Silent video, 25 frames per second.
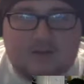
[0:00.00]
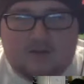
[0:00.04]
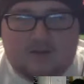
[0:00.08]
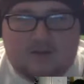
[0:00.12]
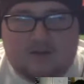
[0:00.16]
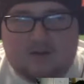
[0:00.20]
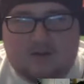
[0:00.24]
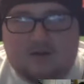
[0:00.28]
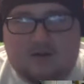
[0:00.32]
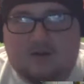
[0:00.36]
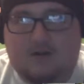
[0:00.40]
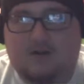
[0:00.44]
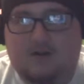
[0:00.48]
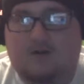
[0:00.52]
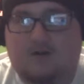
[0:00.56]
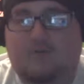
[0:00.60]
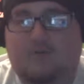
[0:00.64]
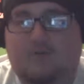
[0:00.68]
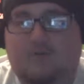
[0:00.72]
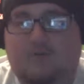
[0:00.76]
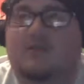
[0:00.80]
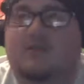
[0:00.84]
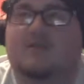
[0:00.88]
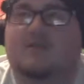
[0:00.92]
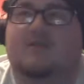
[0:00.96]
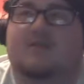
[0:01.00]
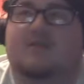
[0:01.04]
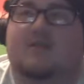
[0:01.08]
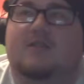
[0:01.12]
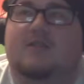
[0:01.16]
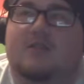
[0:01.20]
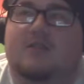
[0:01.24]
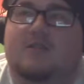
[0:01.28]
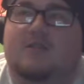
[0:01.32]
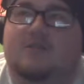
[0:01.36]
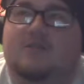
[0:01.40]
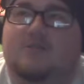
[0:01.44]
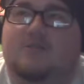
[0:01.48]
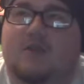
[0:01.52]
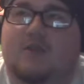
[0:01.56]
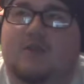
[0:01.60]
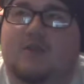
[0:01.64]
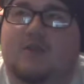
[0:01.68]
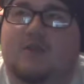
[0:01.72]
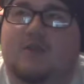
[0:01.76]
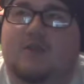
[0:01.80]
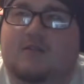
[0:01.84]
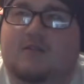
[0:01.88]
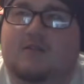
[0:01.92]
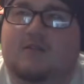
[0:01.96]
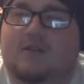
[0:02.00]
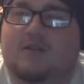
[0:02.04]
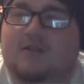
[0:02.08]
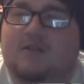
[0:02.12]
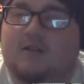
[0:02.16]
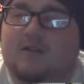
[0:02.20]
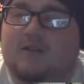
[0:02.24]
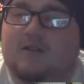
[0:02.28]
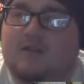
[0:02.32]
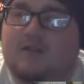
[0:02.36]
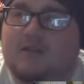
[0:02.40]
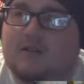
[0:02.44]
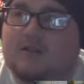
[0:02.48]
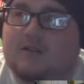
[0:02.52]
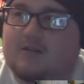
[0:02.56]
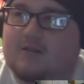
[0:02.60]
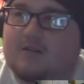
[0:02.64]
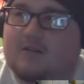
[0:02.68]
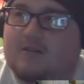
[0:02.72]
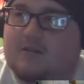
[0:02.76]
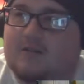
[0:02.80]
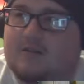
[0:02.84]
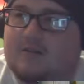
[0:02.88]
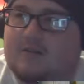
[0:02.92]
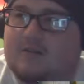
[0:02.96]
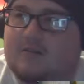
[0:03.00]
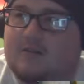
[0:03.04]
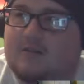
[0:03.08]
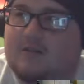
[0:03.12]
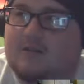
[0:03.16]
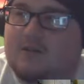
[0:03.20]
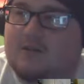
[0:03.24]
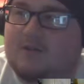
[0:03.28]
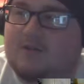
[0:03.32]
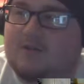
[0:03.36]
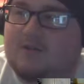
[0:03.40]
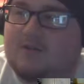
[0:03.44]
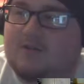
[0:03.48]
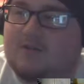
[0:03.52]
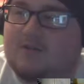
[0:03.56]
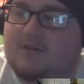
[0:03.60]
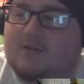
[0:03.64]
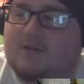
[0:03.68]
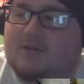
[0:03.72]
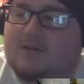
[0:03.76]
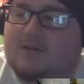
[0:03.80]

what is it now? Not DirectX. That's Windows.